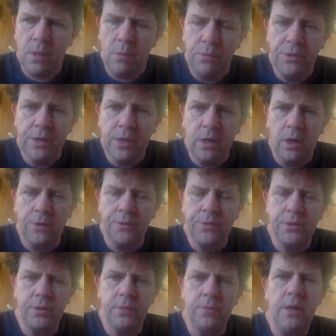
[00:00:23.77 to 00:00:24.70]
with
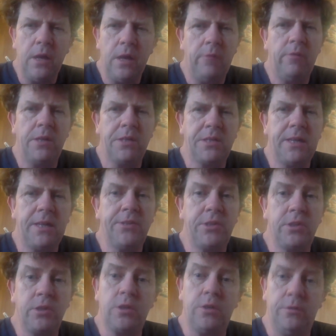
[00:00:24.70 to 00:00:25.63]
regard to
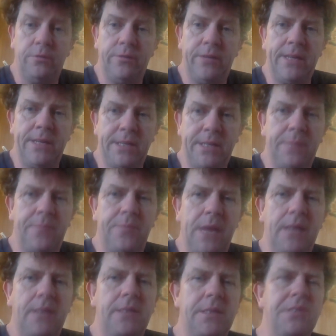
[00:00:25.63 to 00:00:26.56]
residential conveyancing
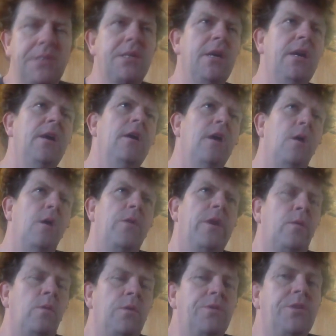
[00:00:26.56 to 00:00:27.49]
practice. And what
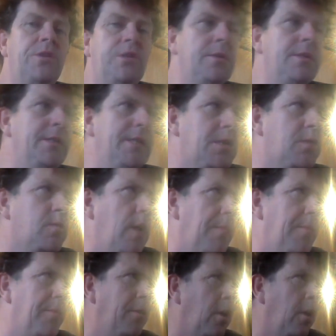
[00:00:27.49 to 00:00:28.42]
I want to do in this
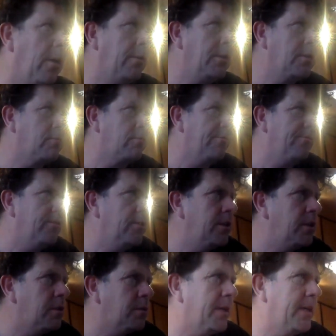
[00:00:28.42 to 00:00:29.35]
webinar is refer
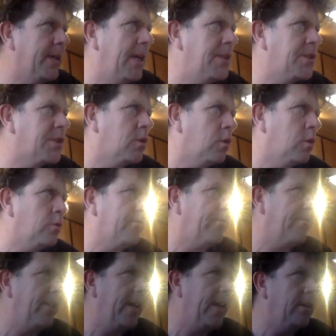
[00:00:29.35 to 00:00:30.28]
you to a case called
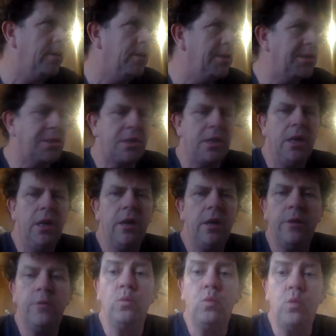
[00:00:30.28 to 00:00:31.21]
Fairhurst
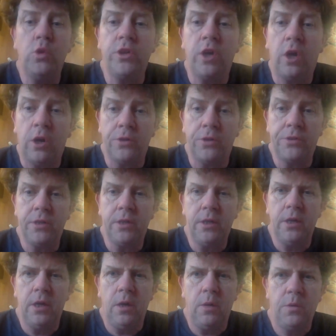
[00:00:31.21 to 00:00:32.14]
and Woodard,
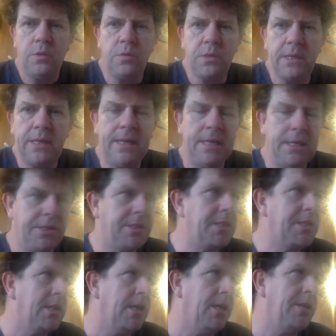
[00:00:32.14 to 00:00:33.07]
which was a case
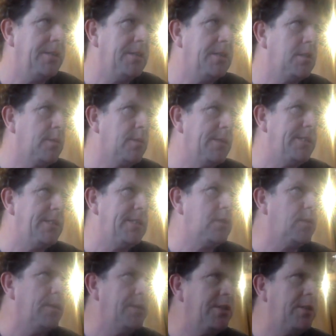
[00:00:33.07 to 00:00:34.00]
decided in
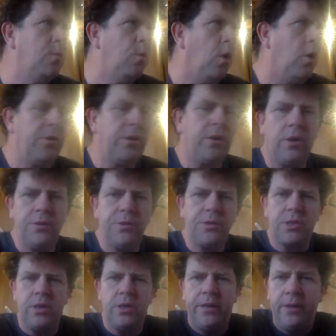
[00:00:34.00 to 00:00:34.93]
2021
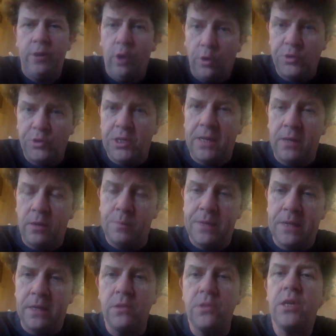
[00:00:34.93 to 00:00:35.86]
concerning not jingle
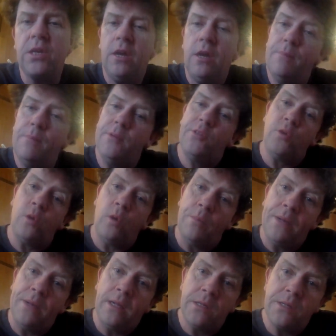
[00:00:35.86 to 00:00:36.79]
bells, but
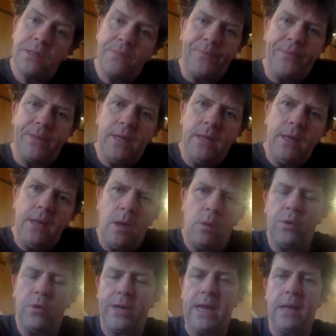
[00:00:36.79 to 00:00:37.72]
doorbells.
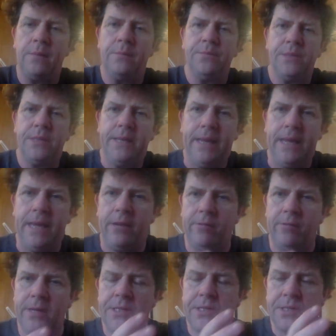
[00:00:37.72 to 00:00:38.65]
And what happened
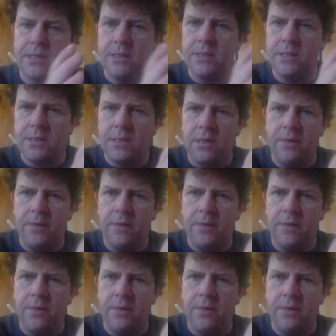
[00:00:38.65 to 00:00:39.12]
here is that